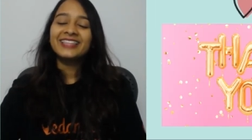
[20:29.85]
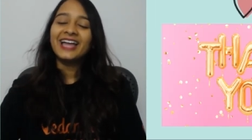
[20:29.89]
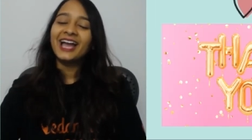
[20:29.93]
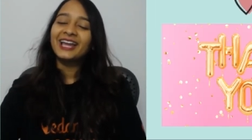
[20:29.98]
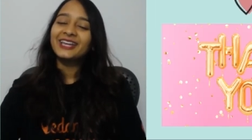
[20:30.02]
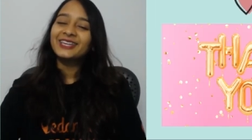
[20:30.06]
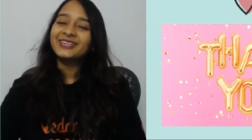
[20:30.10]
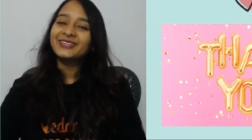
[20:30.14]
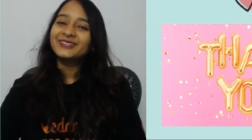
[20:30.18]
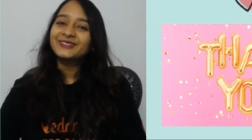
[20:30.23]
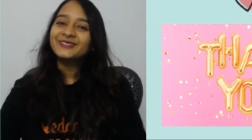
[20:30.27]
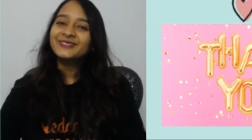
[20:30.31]

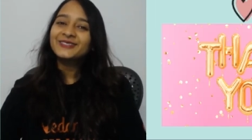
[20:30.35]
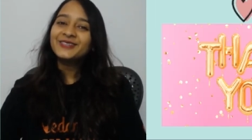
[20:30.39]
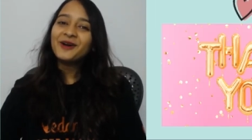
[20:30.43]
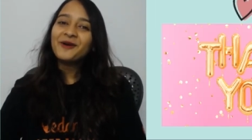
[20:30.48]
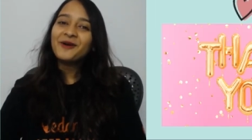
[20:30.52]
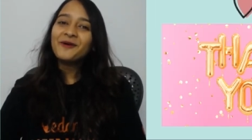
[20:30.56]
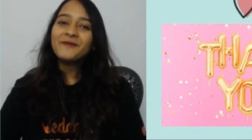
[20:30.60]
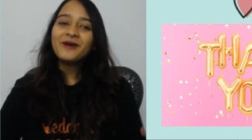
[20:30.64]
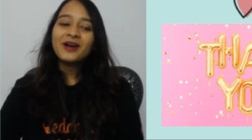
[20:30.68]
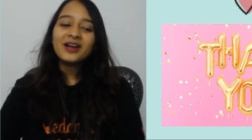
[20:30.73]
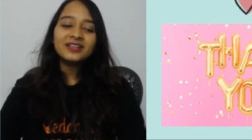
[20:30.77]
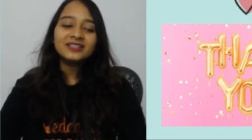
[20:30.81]
Thank you
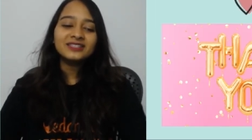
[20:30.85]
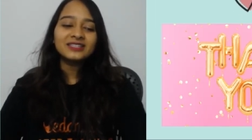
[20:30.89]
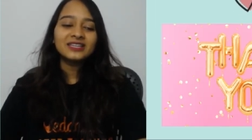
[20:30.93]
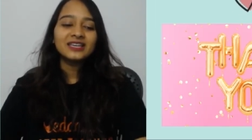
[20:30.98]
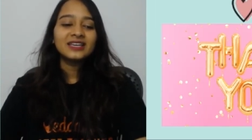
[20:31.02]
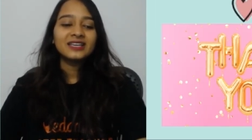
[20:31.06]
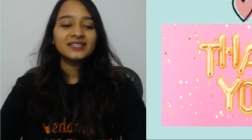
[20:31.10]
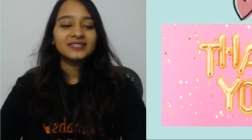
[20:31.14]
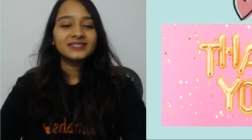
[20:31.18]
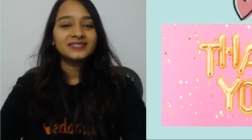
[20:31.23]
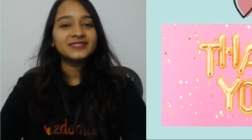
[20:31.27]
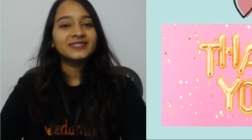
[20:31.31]
so much.
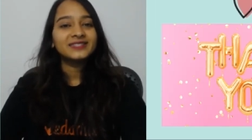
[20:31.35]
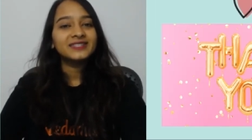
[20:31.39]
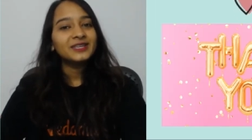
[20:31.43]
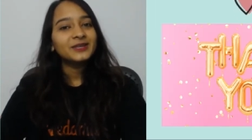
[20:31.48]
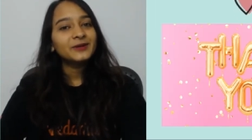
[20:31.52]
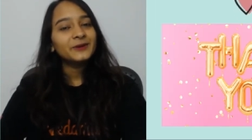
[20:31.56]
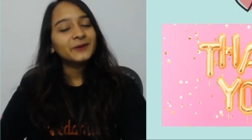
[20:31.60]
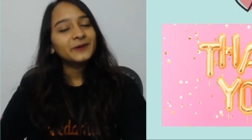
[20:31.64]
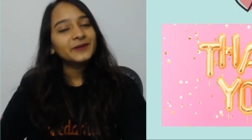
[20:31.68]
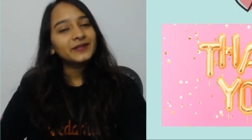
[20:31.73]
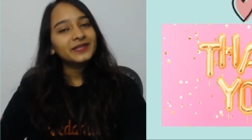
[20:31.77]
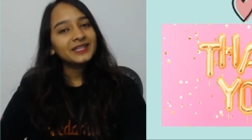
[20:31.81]
See
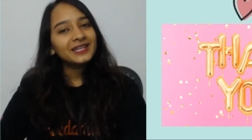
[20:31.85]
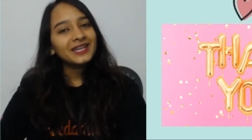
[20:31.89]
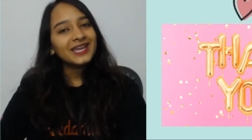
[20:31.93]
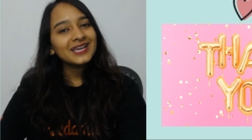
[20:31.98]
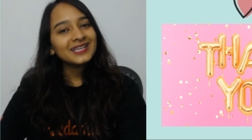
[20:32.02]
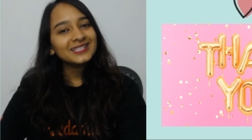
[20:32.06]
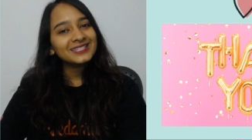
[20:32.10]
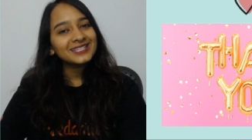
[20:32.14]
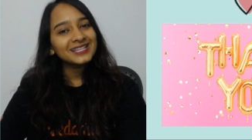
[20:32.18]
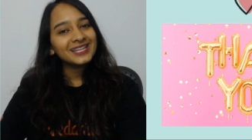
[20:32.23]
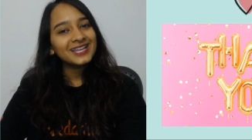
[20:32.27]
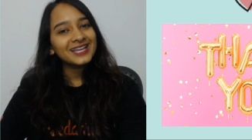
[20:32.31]
you in the
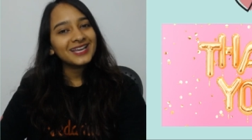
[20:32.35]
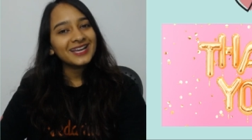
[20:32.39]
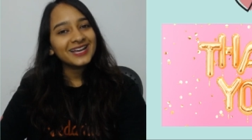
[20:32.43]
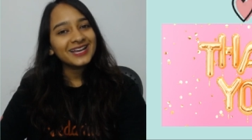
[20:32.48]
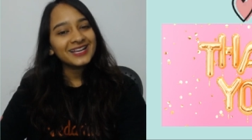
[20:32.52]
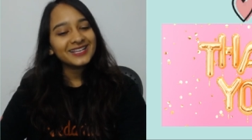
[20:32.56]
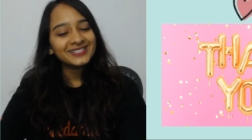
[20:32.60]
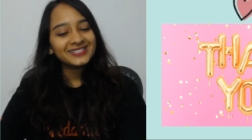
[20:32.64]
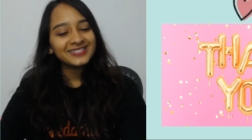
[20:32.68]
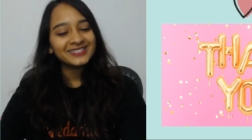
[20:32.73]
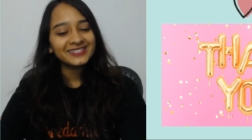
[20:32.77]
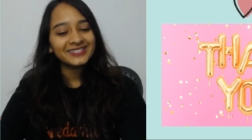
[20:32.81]
next
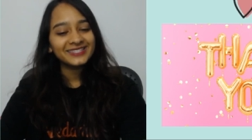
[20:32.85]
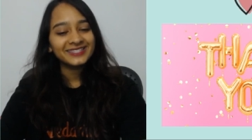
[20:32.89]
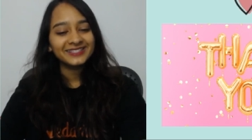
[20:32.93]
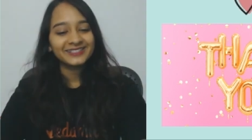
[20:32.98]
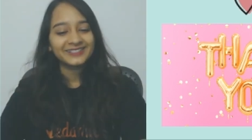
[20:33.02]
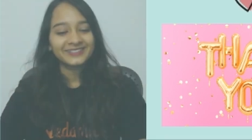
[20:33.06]
class.